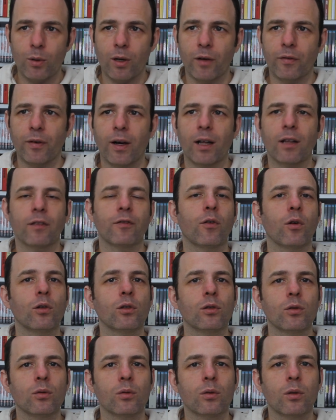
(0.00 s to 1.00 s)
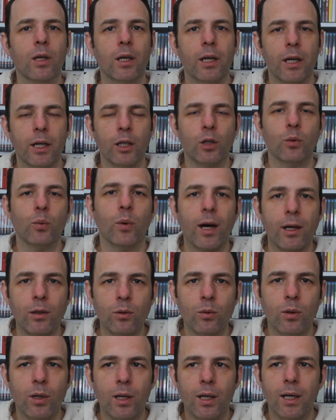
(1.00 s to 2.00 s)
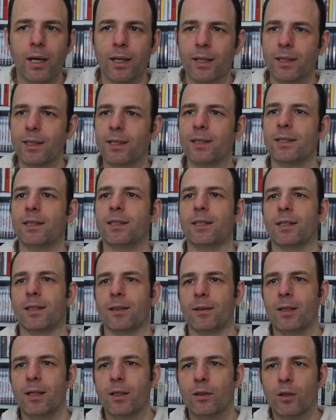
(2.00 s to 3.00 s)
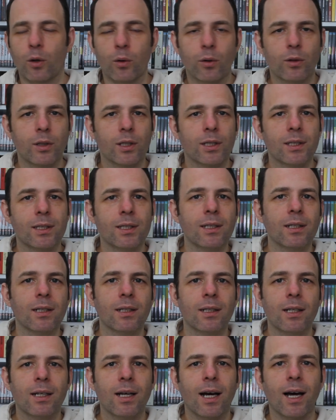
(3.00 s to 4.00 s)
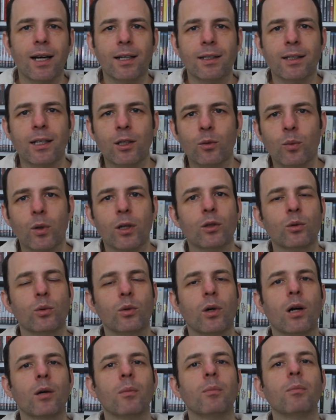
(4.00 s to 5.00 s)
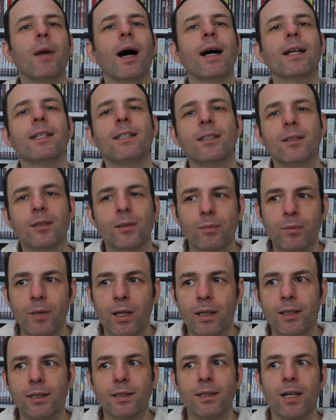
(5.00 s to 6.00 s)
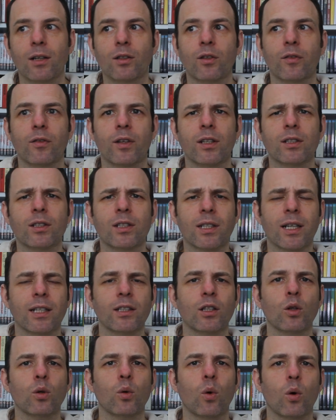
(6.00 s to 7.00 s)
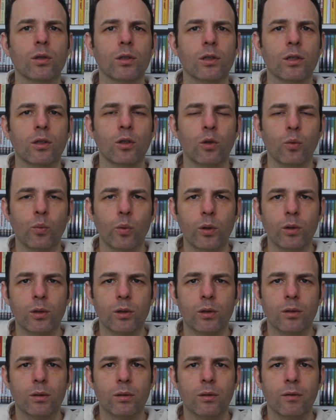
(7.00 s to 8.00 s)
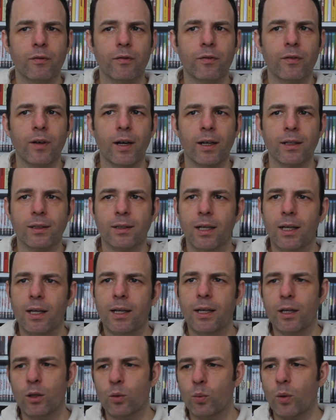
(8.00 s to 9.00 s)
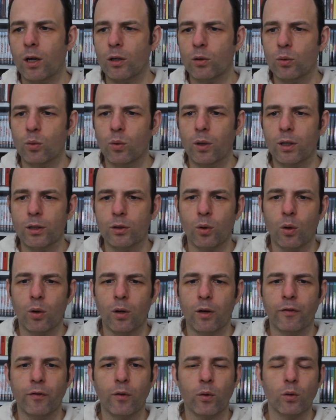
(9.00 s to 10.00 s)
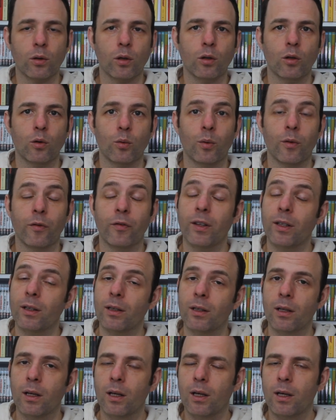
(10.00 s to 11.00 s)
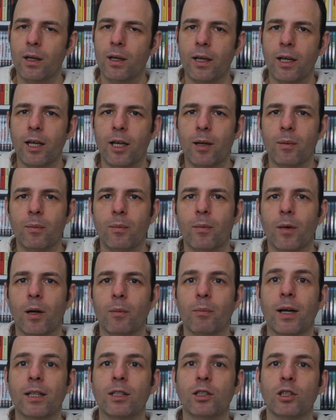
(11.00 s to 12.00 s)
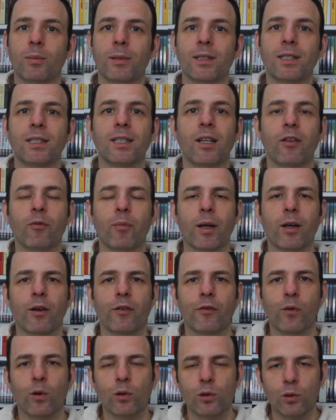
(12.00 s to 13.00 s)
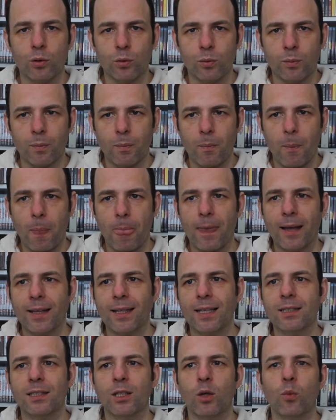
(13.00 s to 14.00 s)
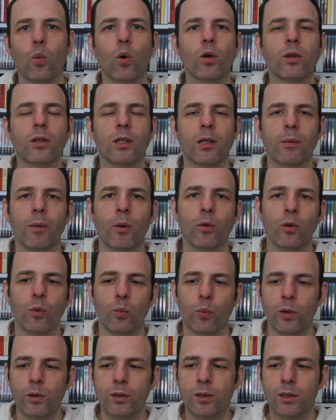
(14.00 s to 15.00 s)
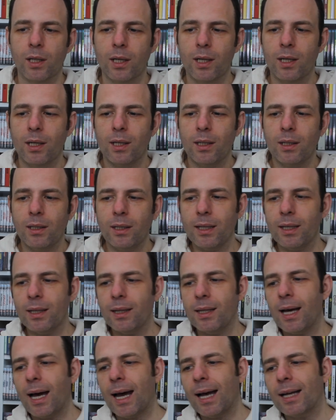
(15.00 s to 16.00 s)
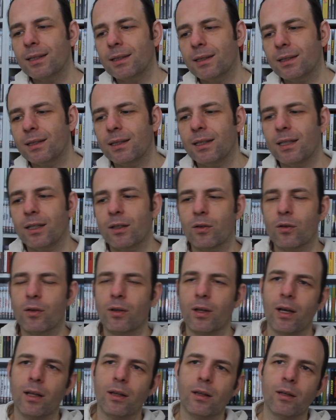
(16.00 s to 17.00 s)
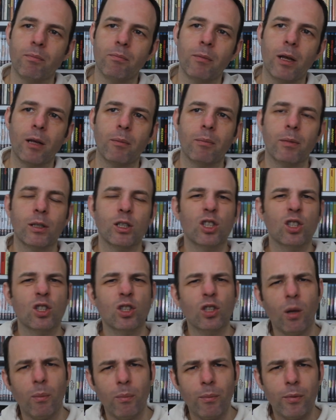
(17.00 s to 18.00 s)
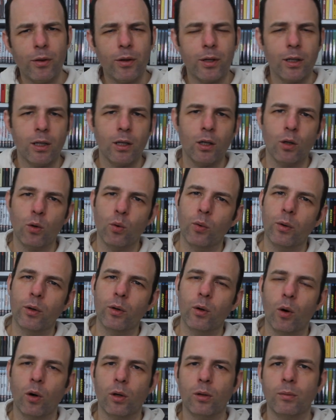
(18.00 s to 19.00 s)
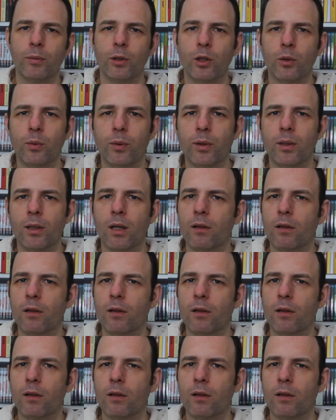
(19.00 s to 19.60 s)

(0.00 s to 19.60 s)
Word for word: We have Alfonso, Eduardo, and Cristina. Now, Cristina and Eduardo are married. At the start of this, they're kind of lost in the woods. In fact, Eduardo has fallen down a ravine um, and managed to be saved by Alfonso. And as they wander about the woods, you get the idea that there might be something going on between